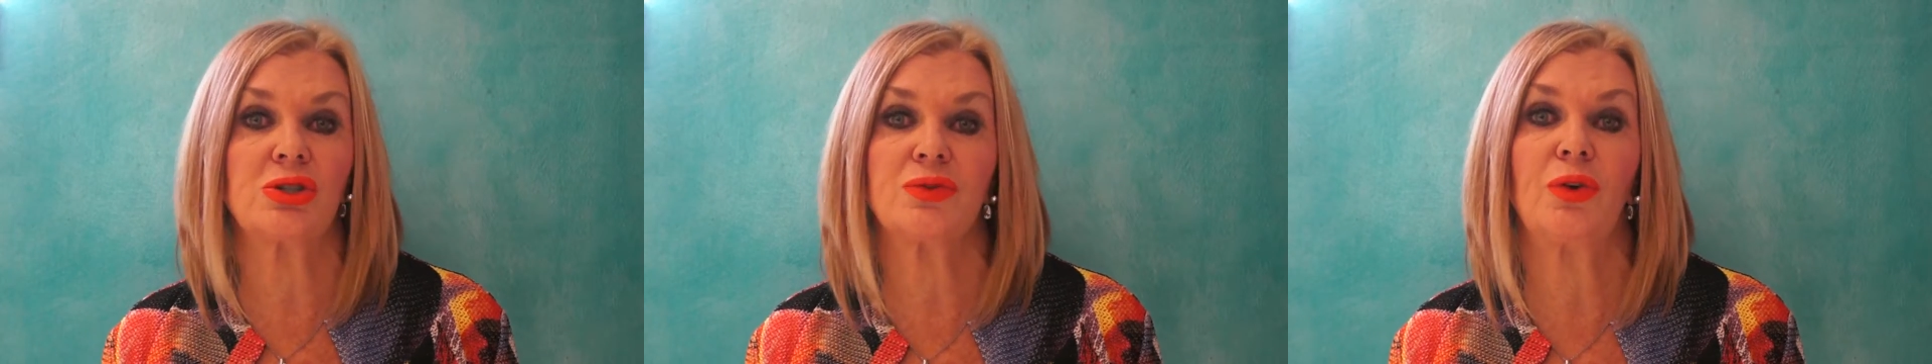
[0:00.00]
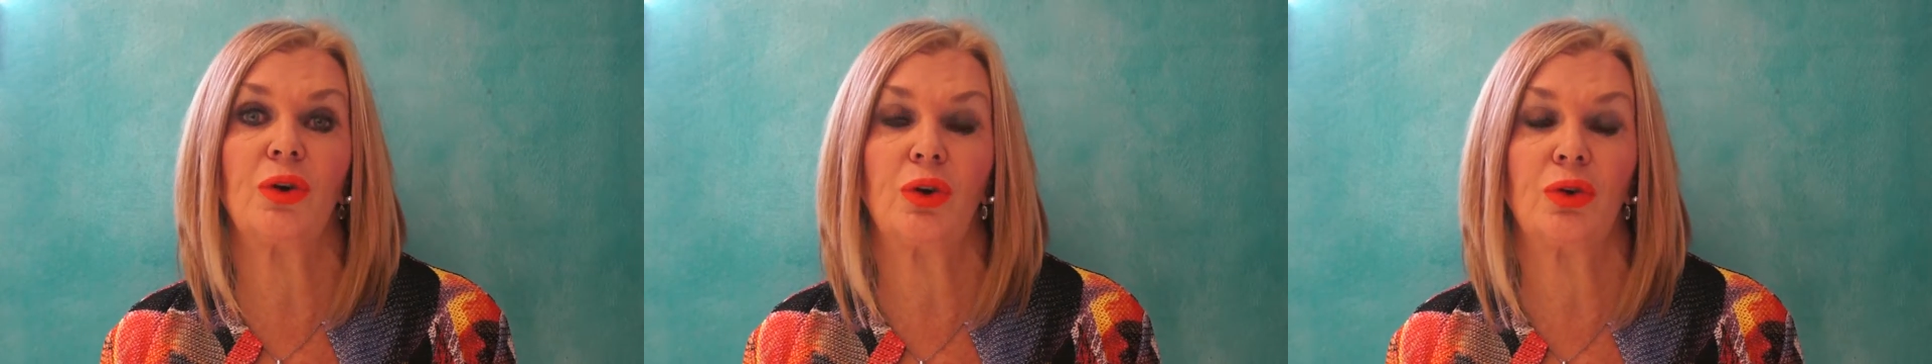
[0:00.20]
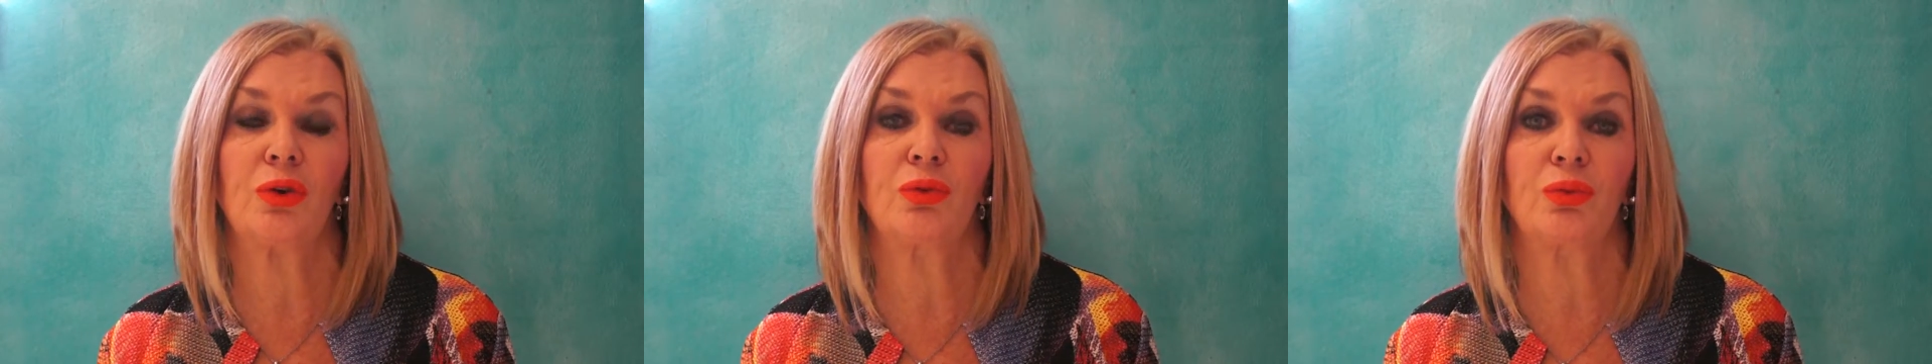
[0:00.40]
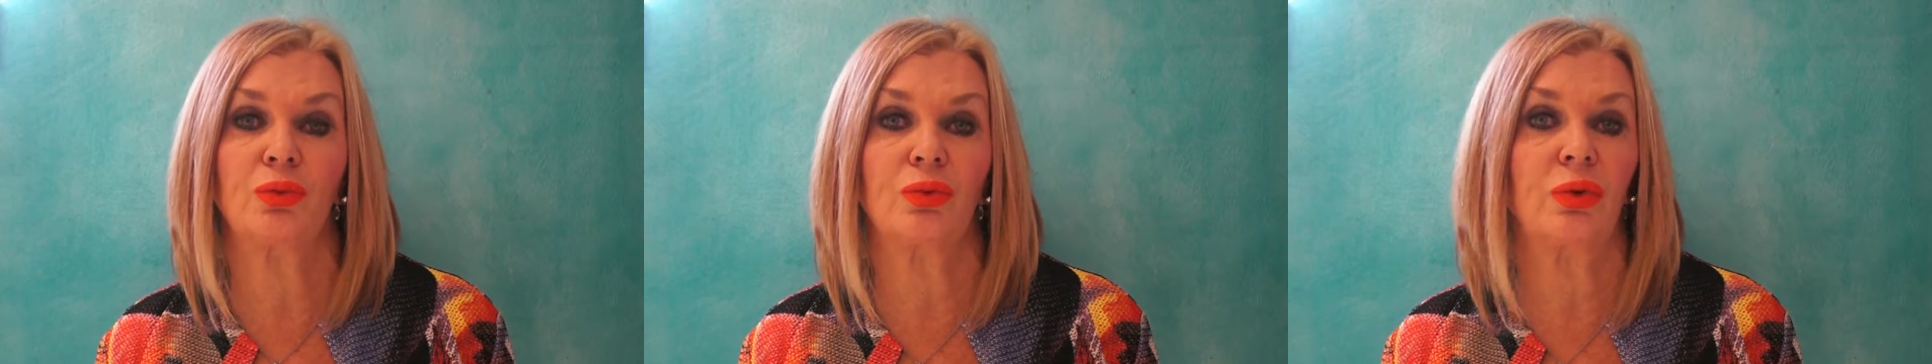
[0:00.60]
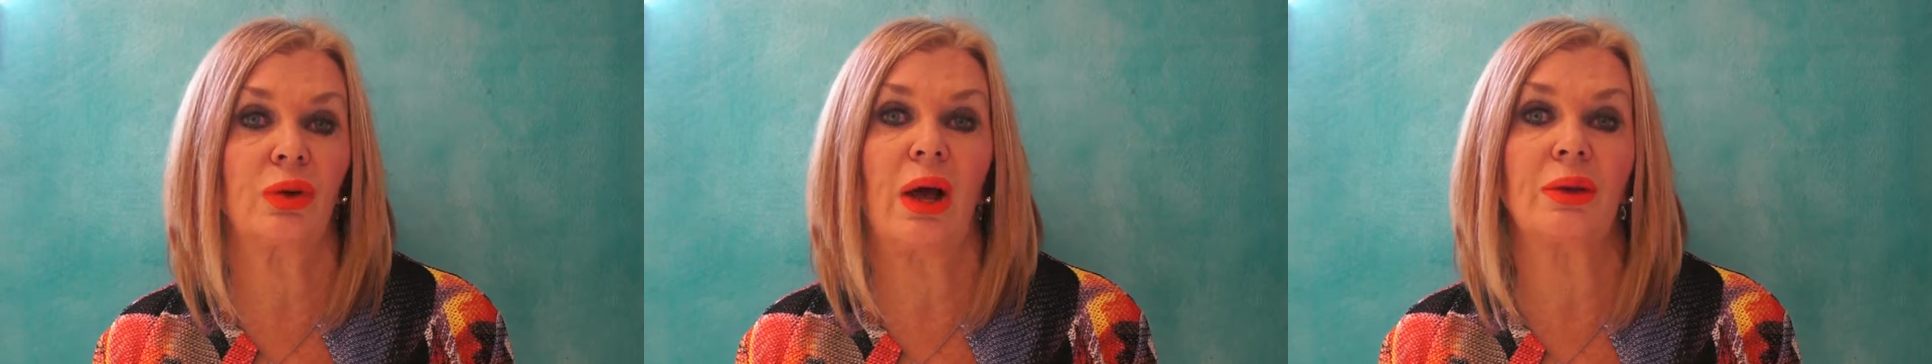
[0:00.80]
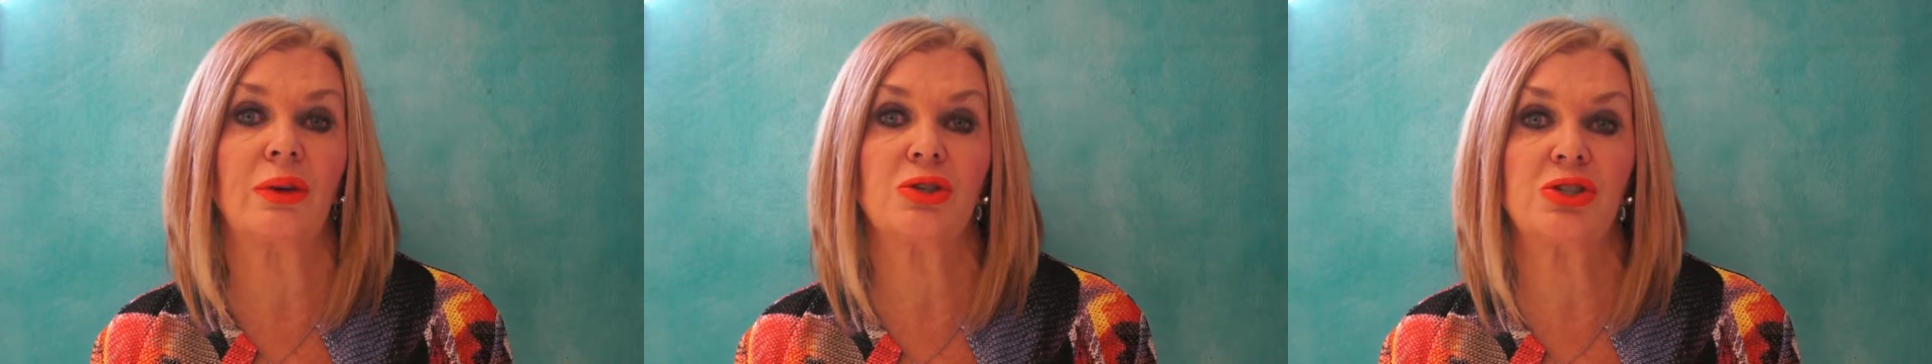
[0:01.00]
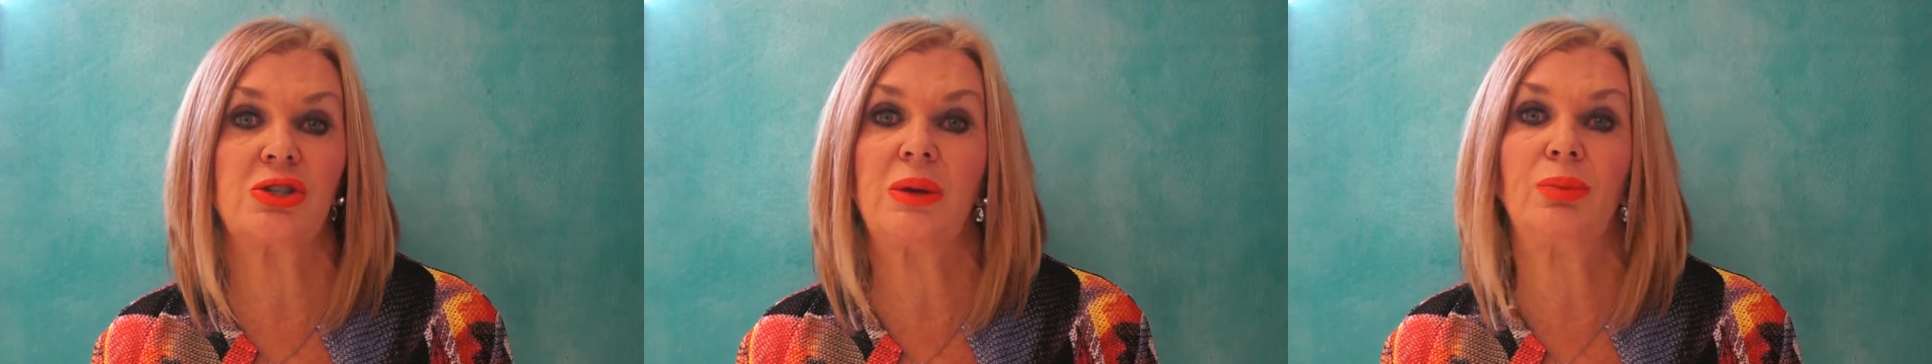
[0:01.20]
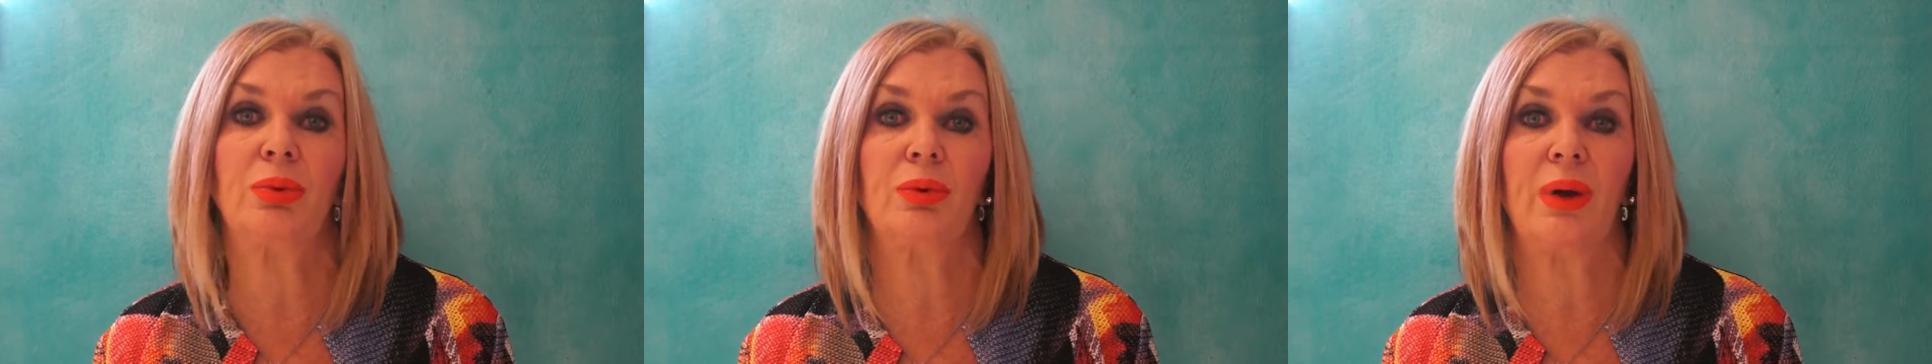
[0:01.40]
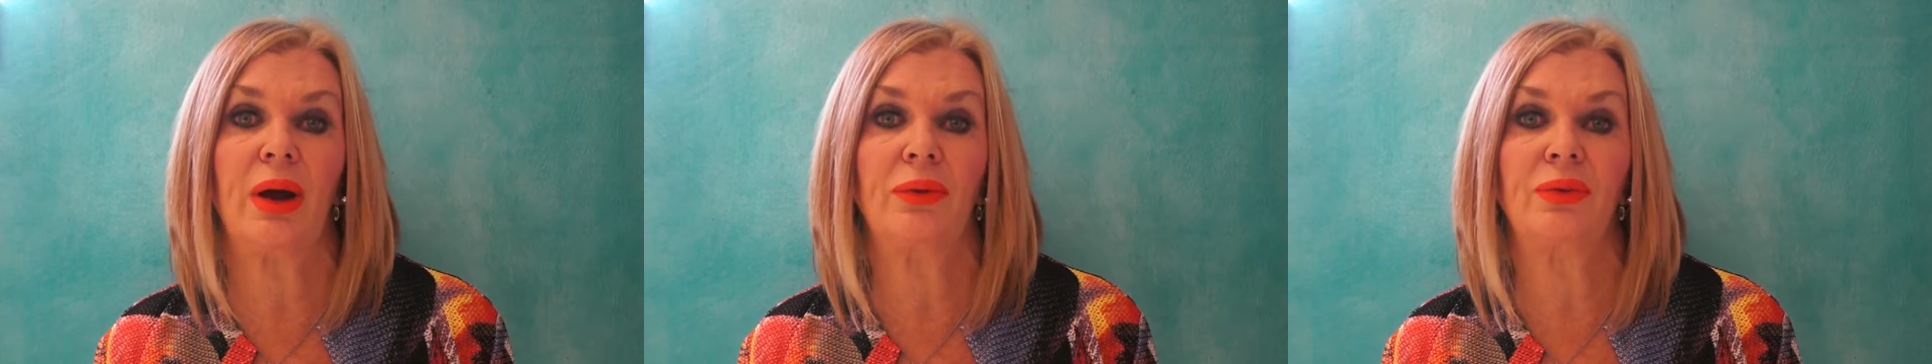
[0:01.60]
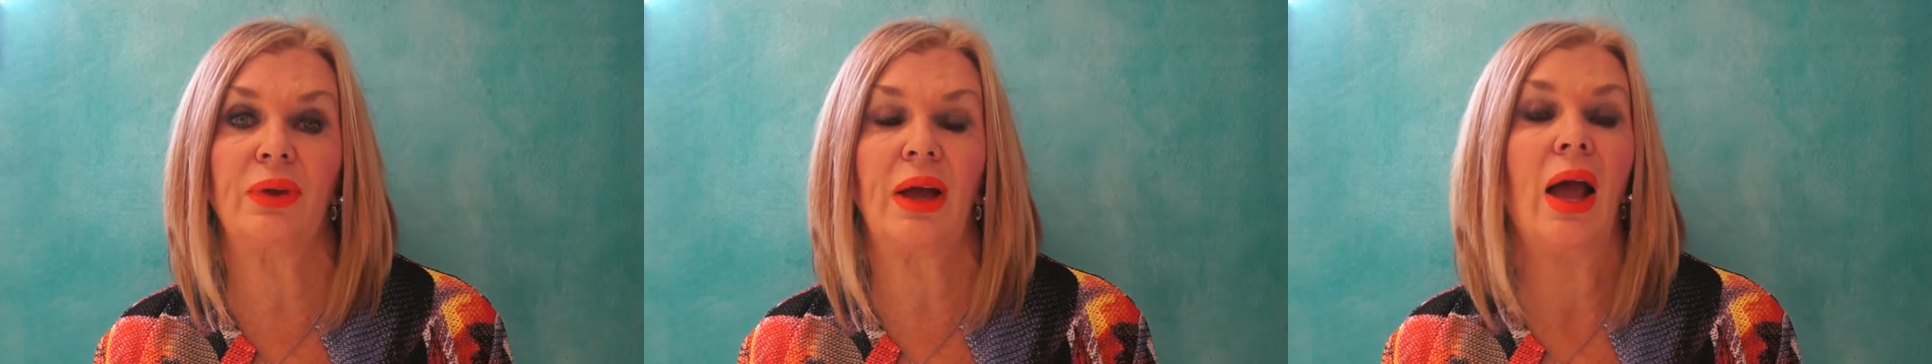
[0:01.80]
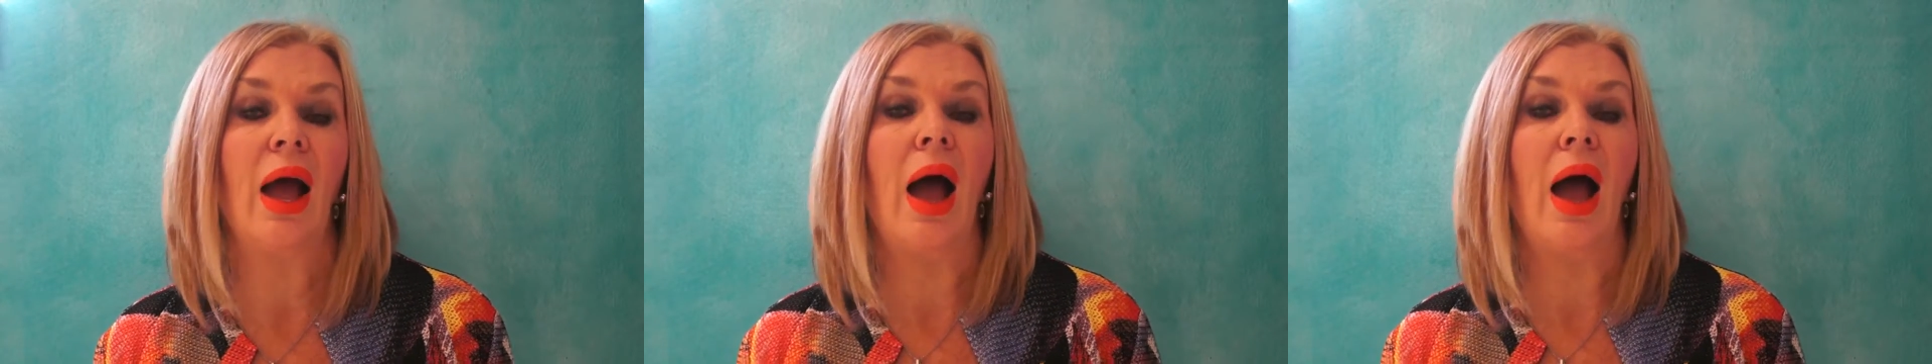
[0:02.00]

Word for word: just follow the the other sheep around there.